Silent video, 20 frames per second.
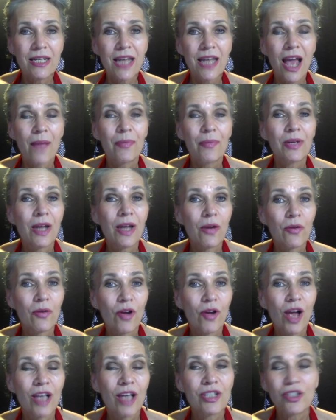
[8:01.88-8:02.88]
happened,
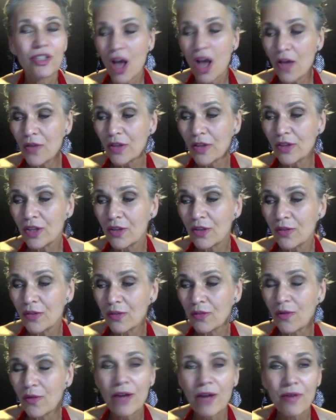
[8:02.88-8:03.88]
I saw that the
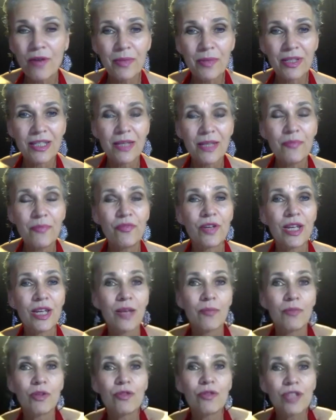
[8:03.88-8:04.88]
Grand Rapids Symphony
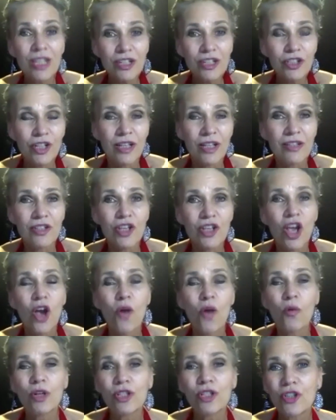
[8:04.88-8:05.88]
musicians
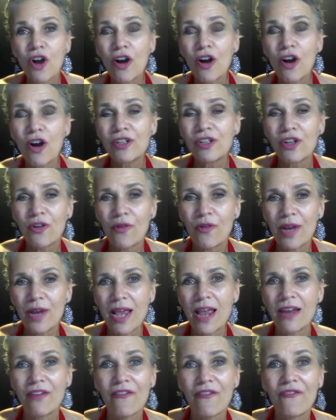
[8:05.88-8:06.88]
were starting to
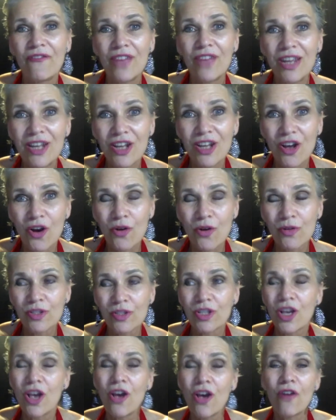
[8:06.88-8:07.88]
create
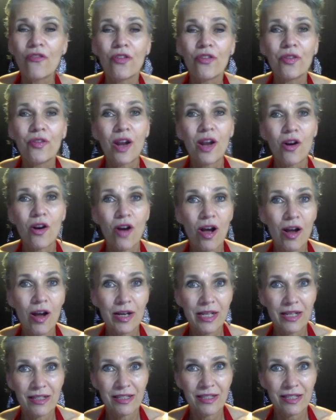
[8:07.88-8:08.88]
videos for their
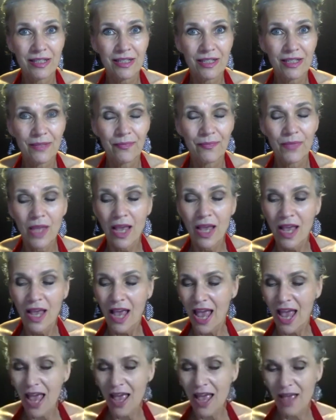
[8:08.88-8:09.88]
audiences
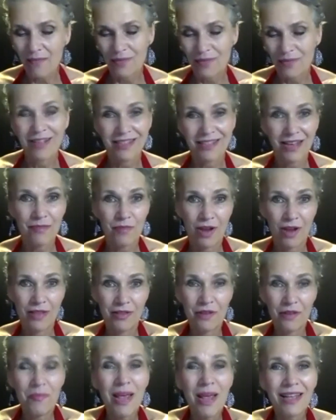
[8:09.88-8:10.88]
because I'm on
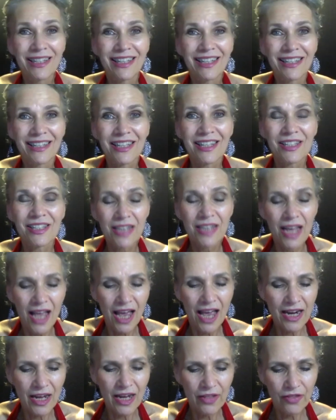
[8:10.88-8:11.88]
their mailing list.
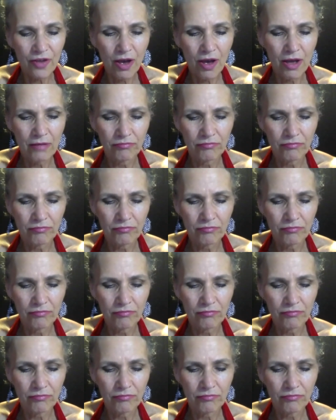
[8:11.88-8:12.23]
And I thought,